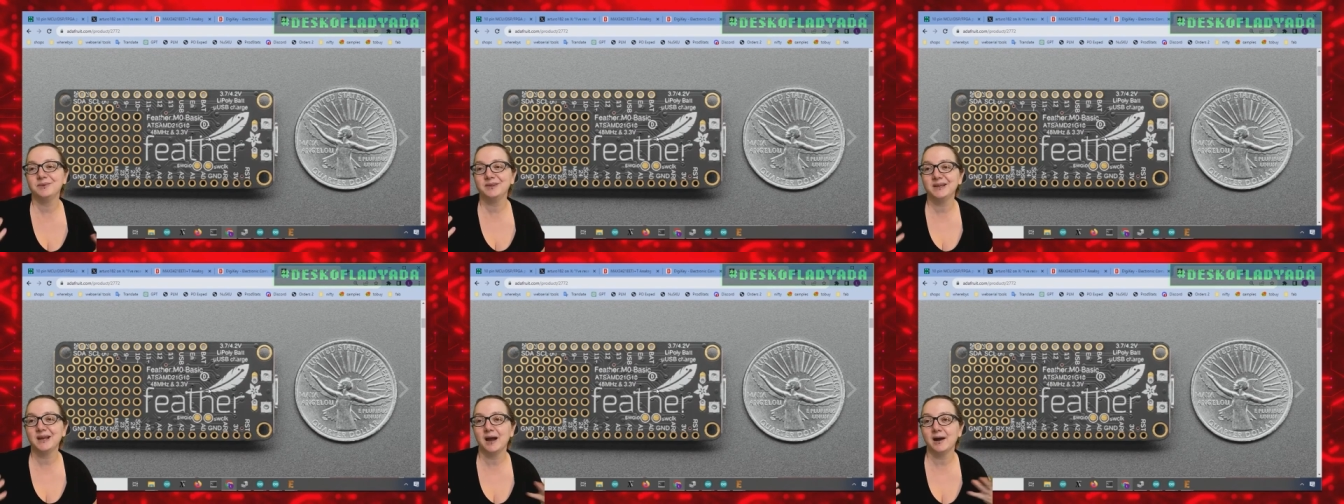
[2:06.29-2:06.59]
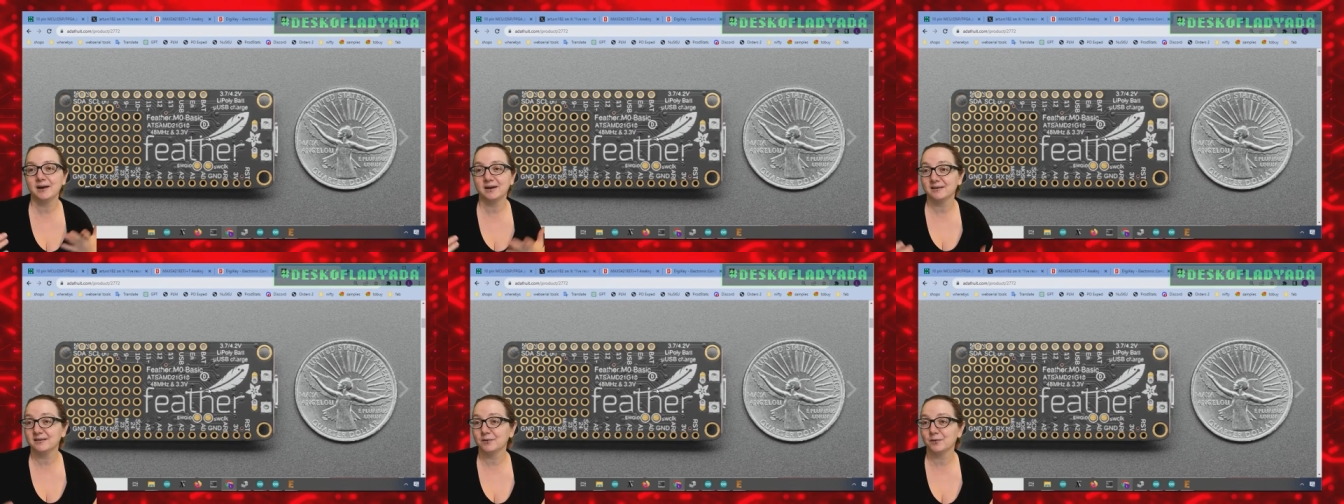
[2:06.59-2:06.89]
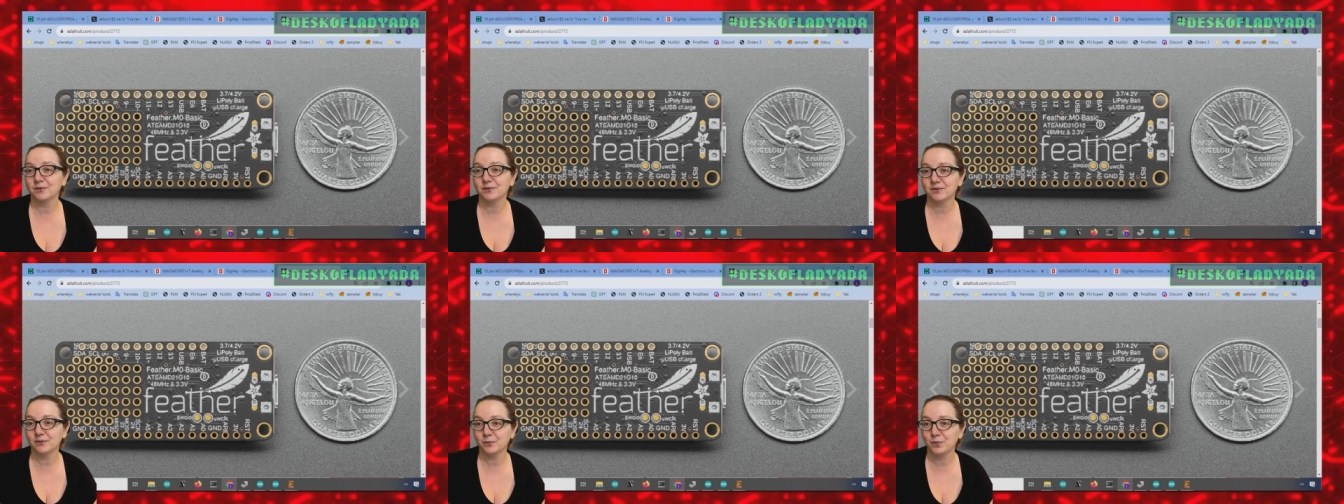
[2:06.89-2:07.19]
Yeah, because
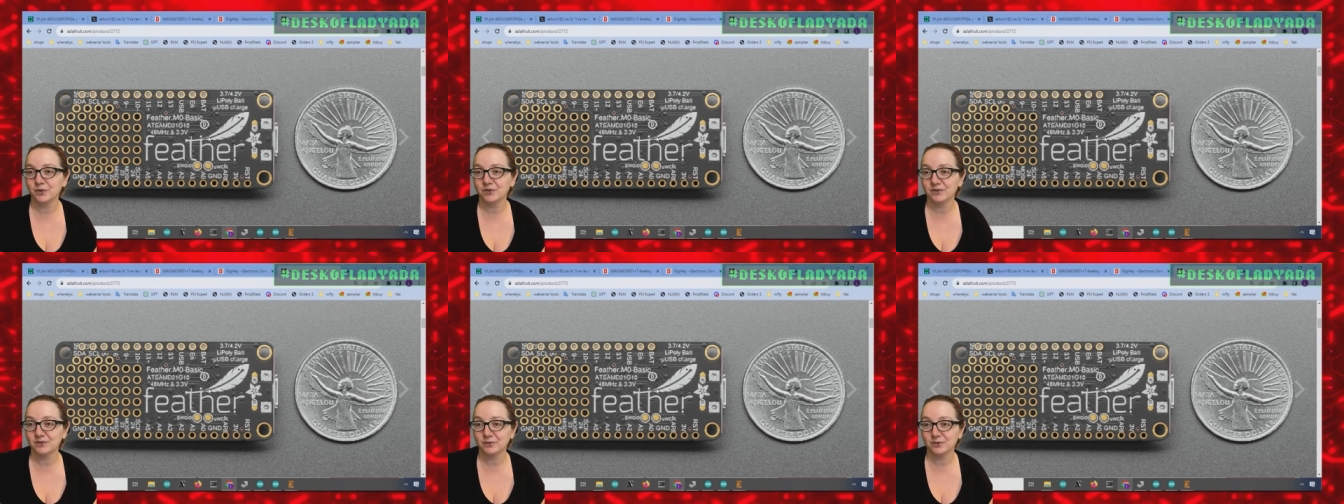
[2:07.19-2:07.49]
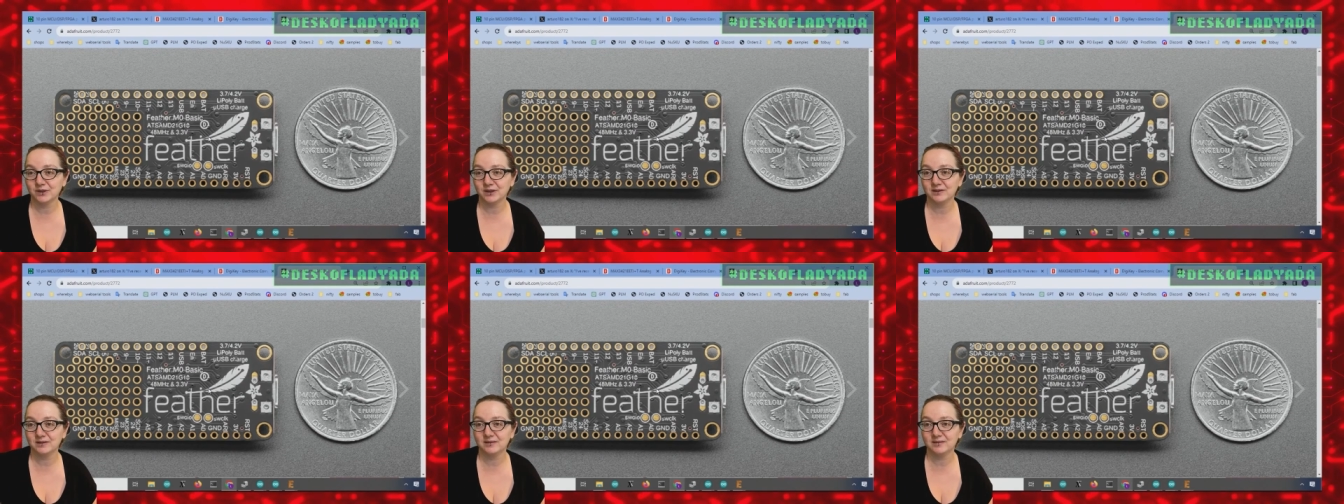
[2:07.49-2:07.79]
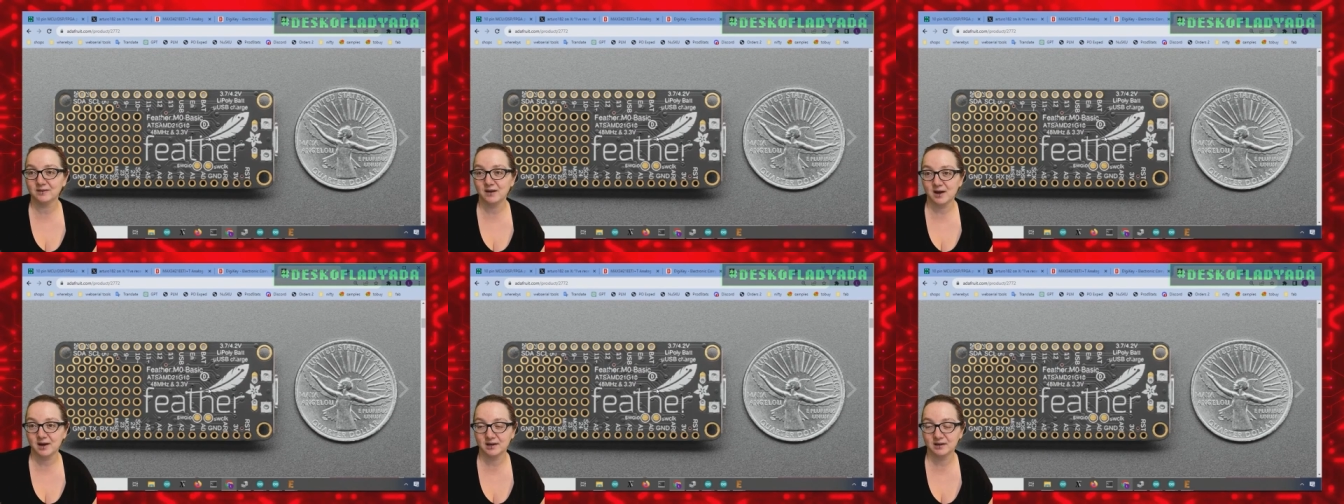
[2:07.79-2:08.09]
it w wasn't really
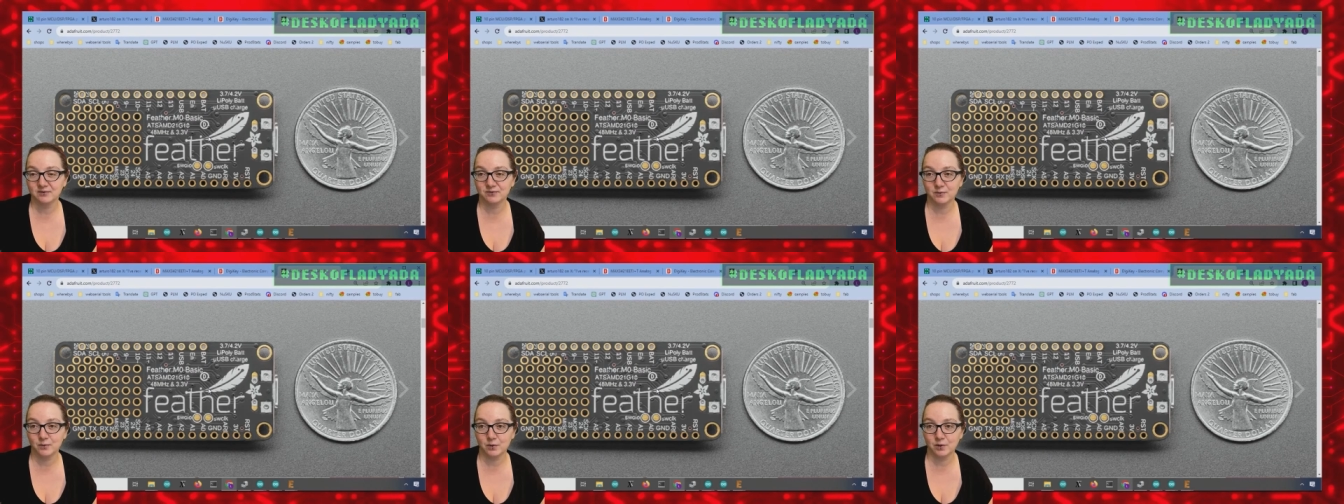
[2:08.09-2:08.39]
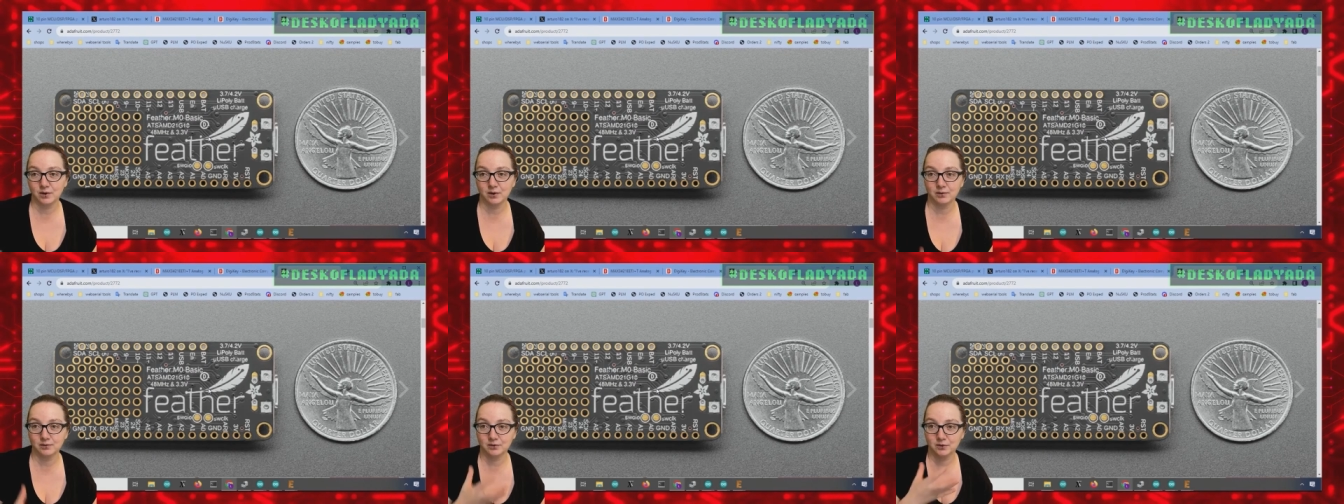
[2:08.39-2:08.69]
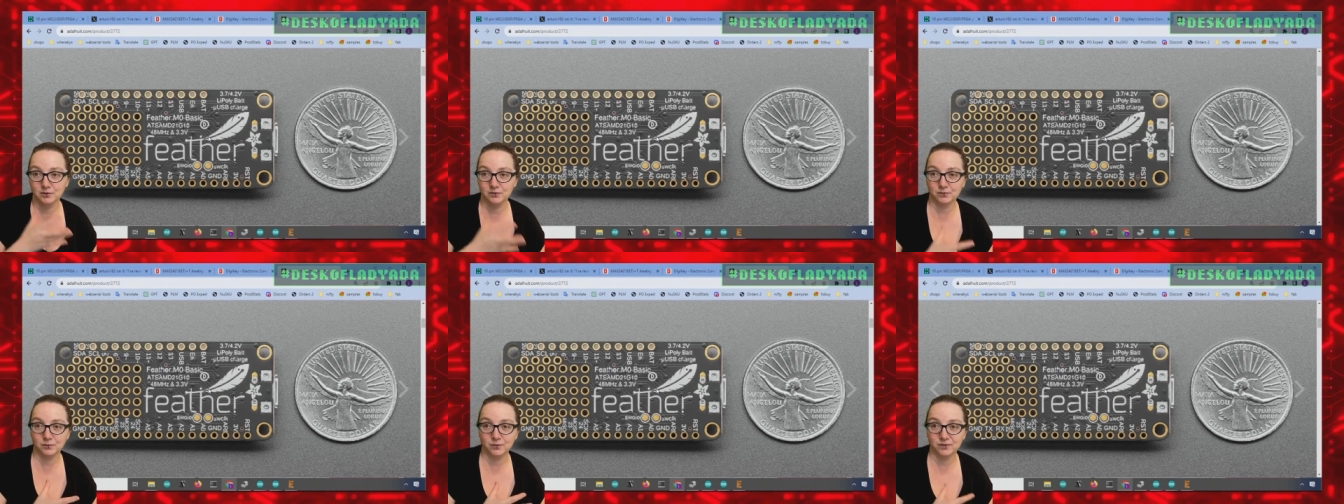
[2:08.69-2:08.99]
designed for
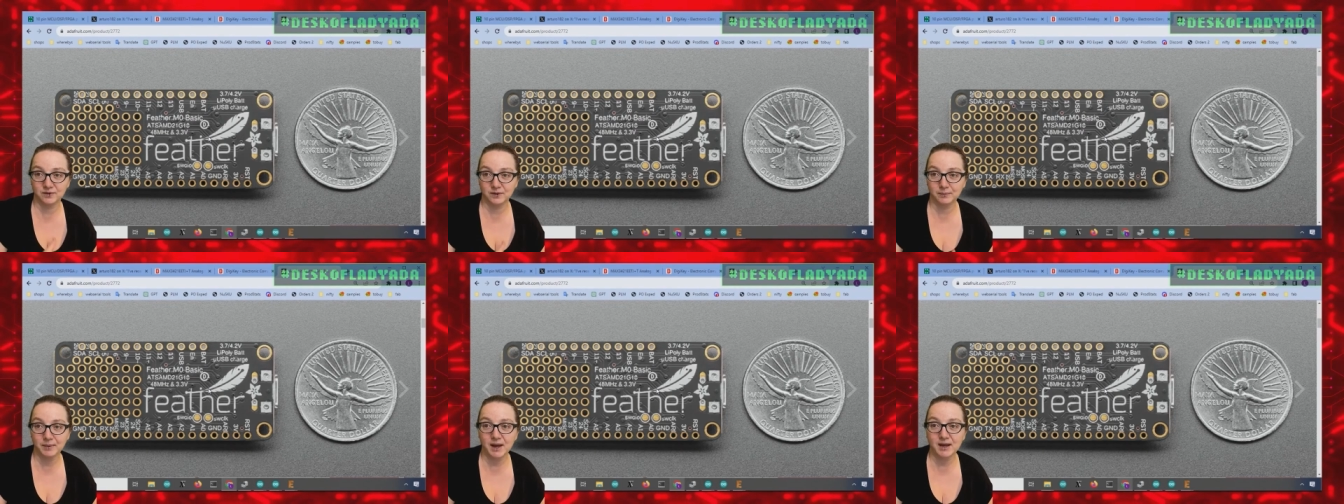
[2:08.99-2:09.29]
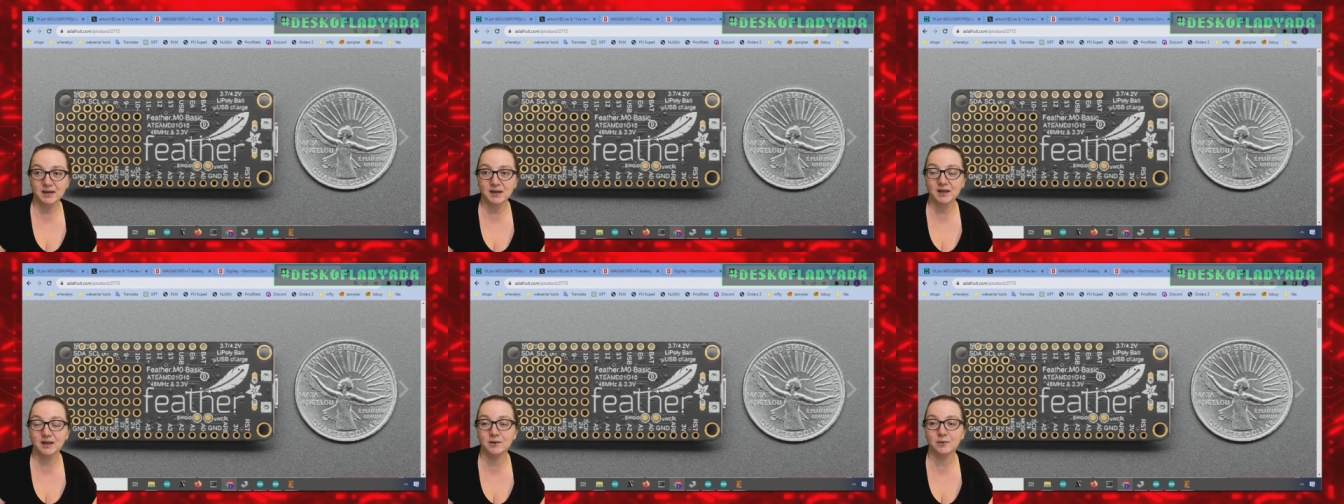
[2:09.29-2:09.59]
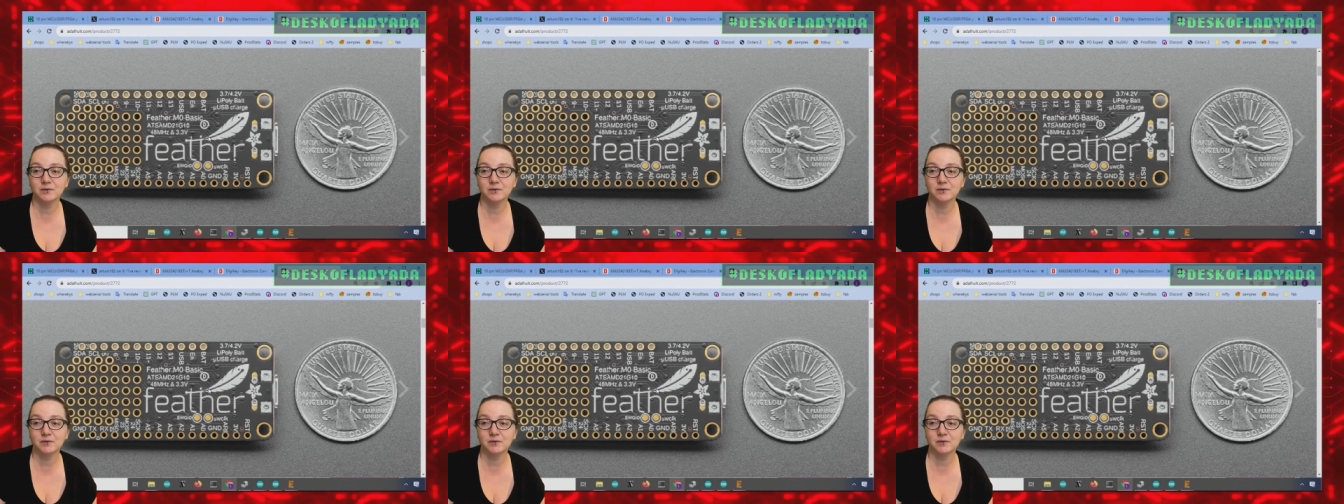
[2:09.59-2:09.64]
use with debugging.